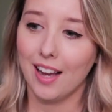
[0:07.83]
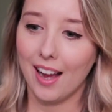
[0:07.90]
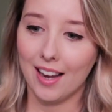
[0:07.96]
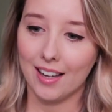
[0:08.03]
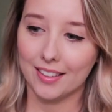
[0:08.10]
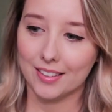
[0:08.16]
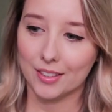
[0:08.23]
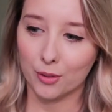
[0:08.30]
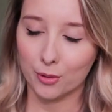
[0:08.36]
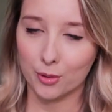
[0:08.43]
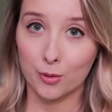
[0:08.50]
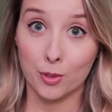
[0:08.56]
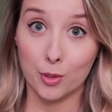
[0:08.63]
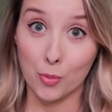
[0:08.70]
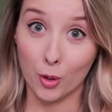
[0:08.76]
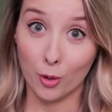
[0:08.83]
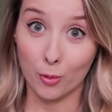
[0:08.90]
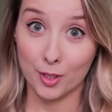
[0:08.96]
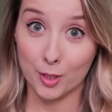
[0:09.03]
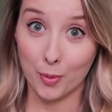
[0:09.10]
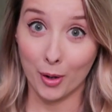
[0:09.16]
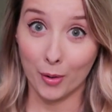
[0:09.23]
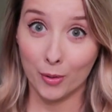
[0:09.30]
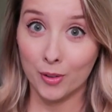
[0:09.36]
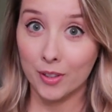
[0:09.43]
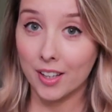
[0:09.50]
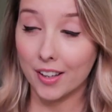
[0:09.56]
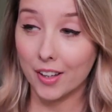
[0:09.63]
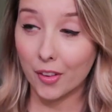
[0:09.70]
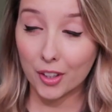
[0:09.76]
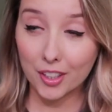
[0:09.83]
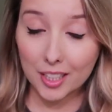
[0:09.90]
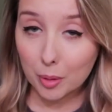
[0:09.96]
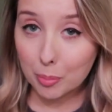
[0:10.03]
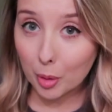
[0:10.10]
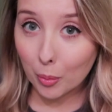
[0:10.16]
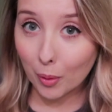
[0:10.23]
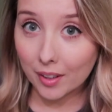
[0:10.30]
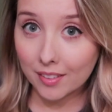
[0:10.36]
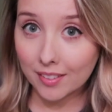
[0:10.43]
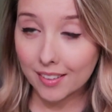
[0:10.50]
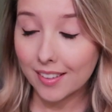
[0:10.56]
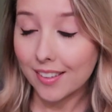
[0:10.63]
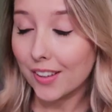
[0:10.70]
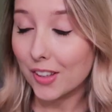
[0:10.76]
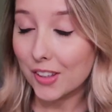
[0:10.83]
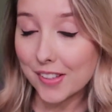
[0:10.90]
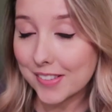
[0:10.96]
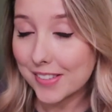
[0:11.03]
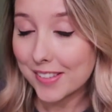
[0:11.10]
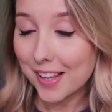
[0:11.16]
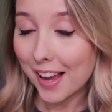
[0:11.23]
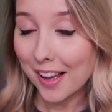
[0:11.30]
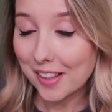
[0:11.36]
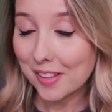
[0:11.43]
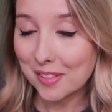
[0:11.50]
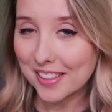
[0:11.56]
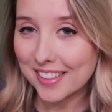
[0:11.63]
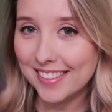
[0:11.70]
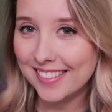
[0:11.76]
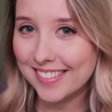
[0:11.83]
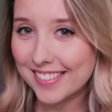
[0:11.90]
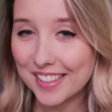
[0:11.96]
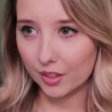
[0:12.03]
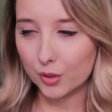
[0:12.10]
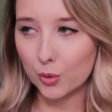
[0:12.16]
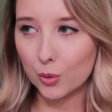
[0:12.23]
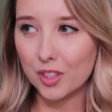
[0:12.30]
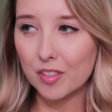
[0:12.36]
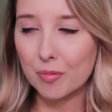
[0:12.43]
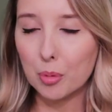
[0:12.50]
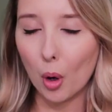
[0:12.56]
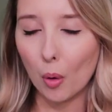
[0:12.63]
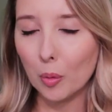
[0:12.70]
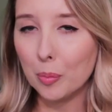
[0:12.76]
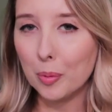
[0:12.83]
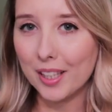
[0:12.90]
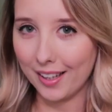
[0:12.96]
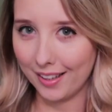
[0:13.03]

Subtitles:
and also tomorrow as well, another creepy one because it's Halloween. So you've probably